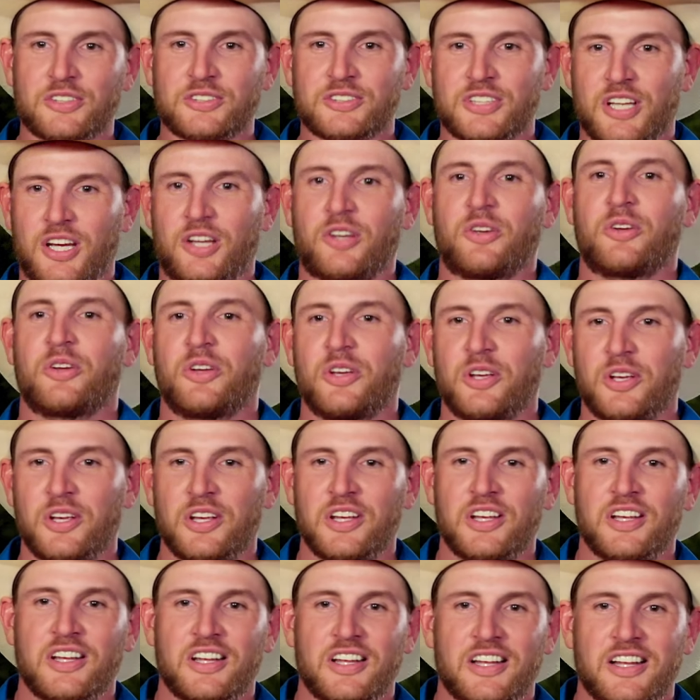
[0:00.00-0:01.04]
So I
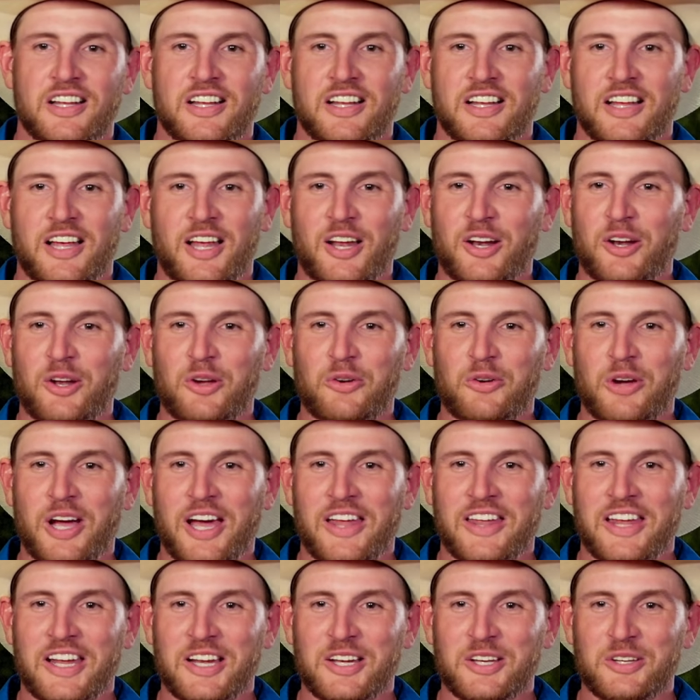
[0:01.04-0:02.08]
don't know
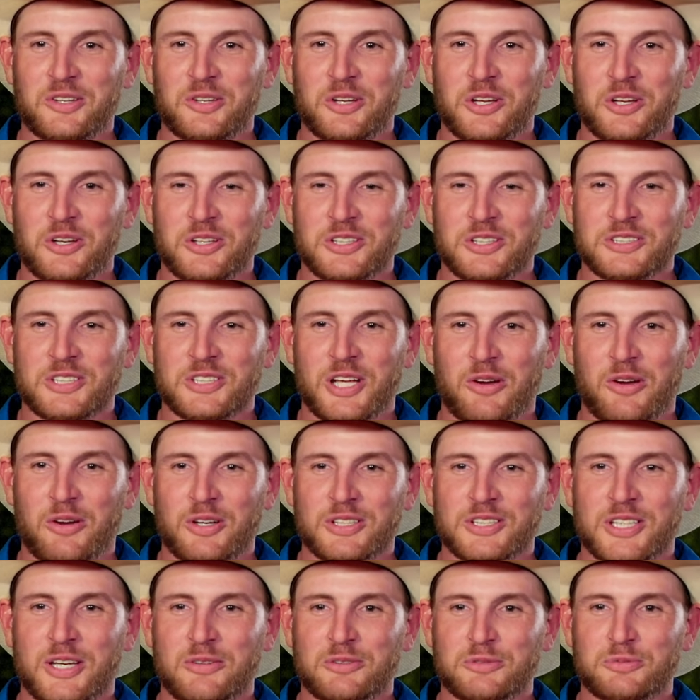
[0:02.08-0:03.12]
why that dude, he'll just
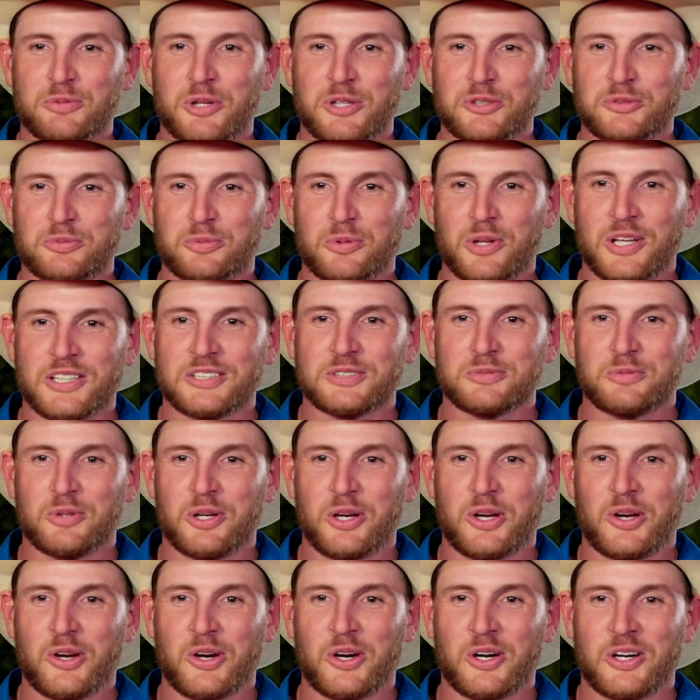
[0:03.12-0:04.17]
always have a special place in
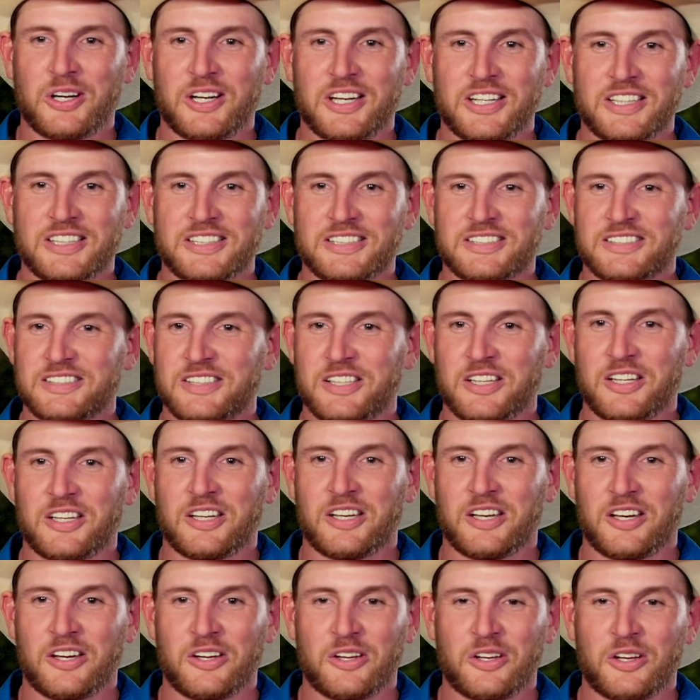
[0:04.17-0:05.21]
my heart, and he's
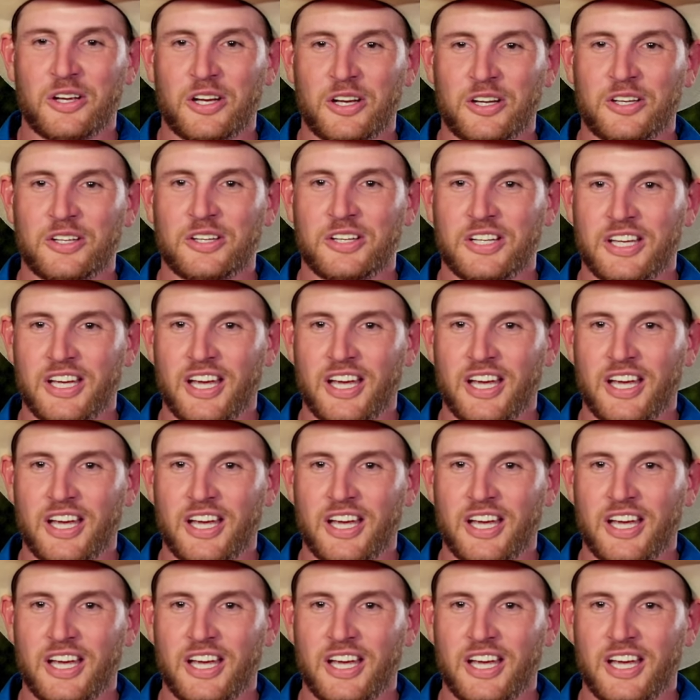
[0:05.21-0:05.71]
a good